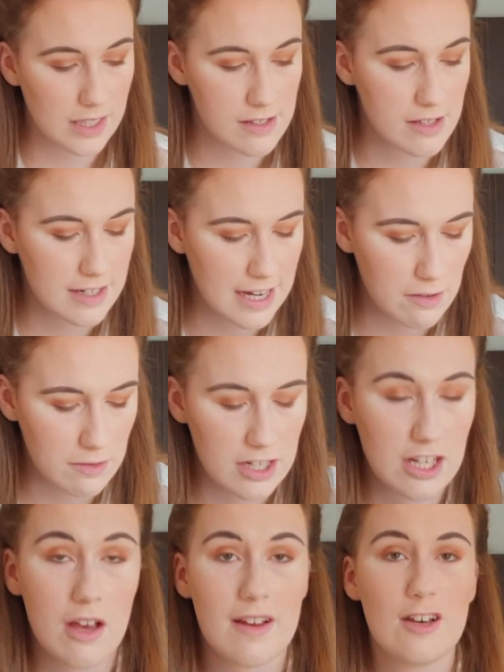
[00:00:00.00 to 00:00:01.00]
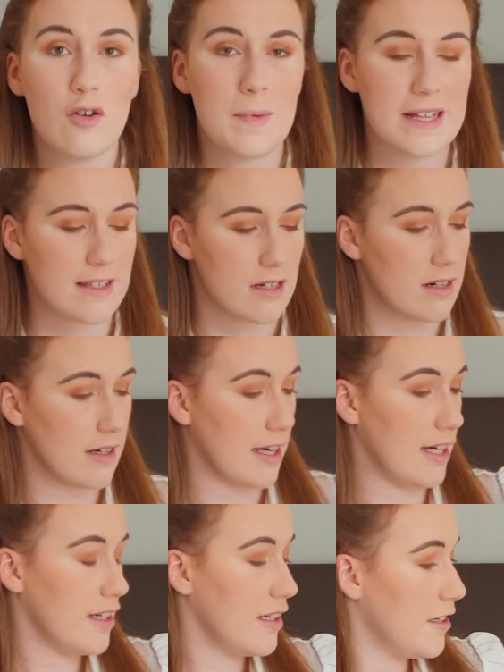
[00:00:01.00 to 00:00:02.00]
So now I'm going to go a little bit
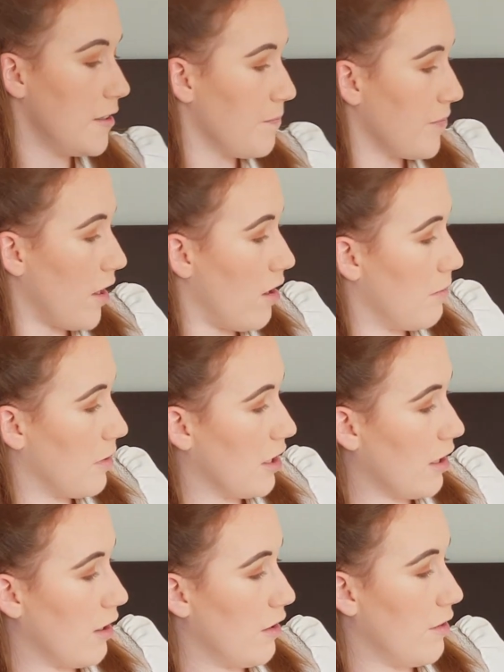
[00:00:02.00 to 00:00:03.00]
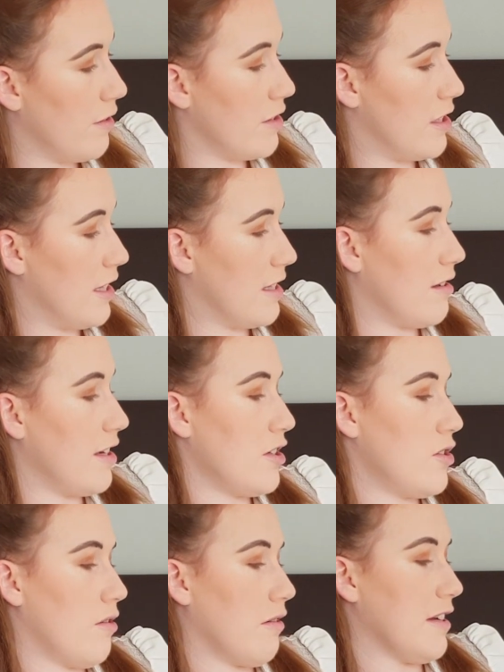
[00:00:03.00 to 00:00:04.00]
darker. I'm going to go to this like
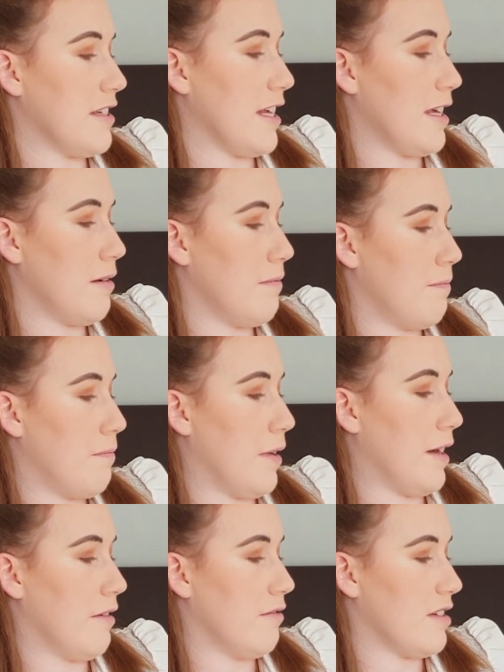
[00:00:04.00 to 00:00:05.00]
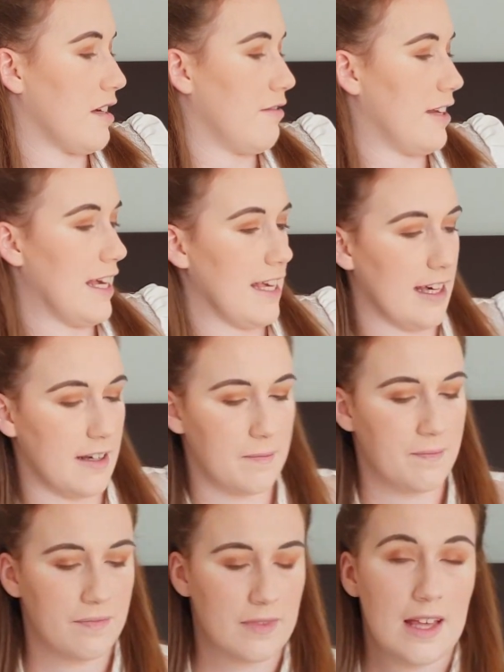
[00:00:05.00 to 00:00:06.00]
chocolatey brown down here
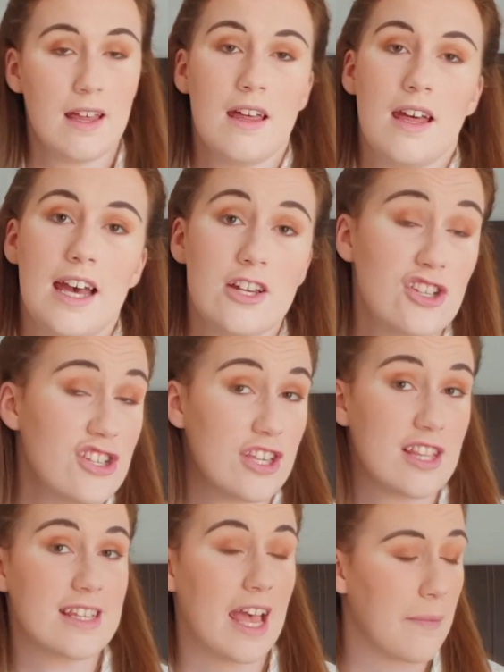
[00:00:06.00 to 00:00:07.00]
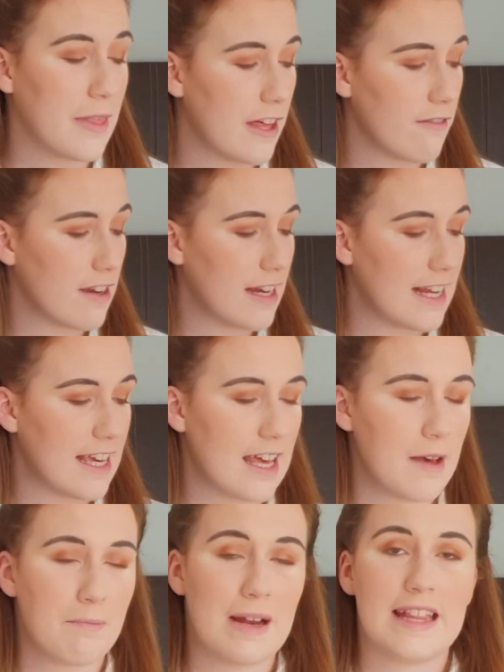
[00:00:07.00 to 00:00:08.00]
and just do the same thing really
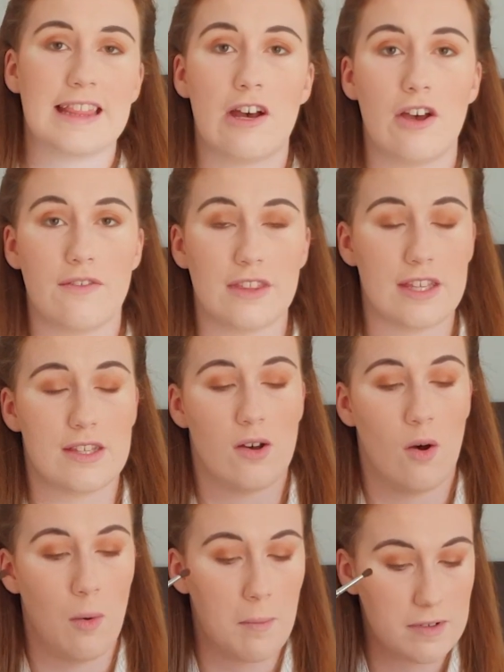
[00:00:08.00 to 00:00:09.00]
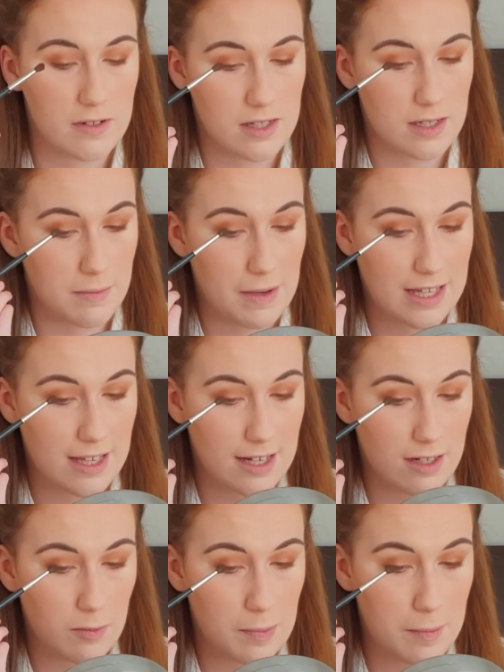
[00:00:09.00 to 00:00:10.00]
and blend that over the top just to make it a
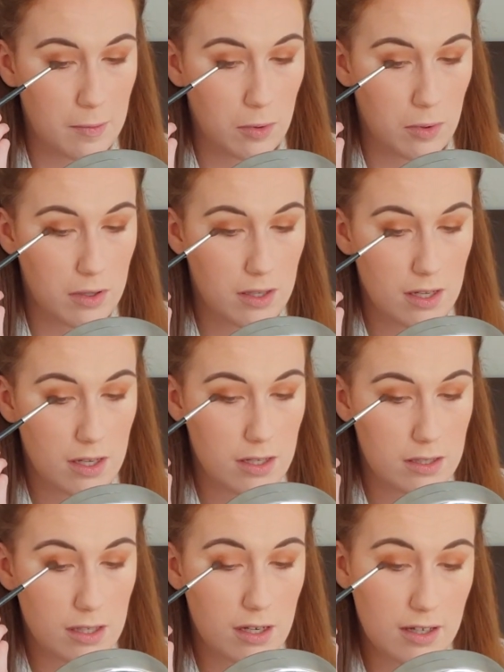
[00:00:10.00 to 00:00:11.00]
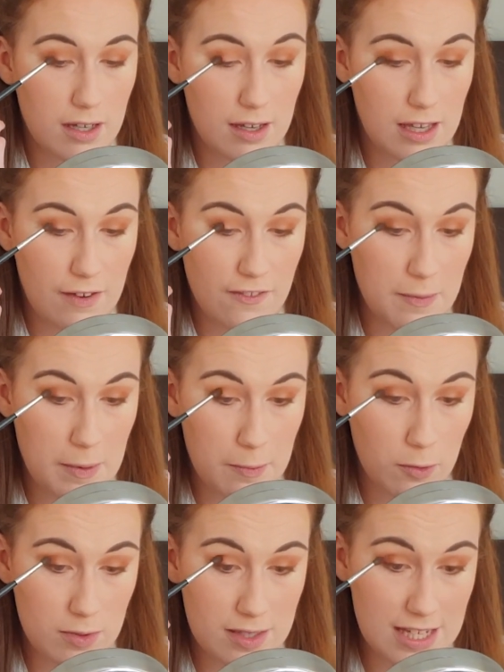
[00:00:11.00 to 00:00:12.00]
little bit more dark and give it a bit
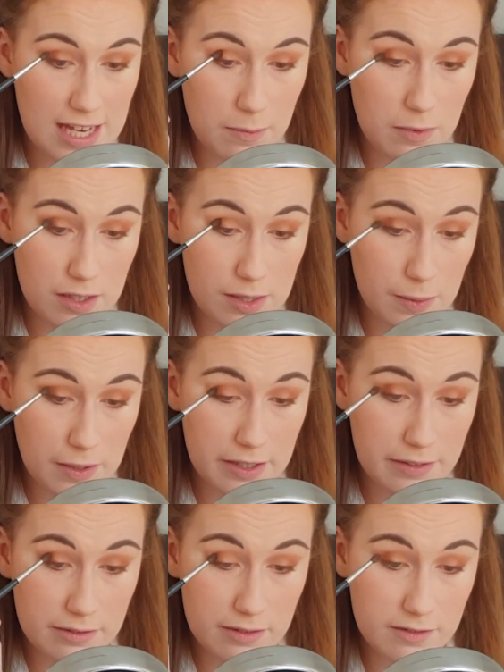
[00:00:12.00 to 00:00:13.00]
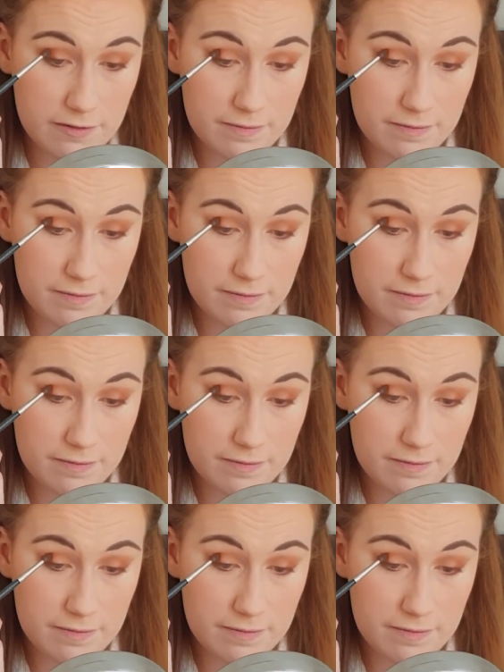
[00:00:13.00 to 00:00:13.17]
more depth as well.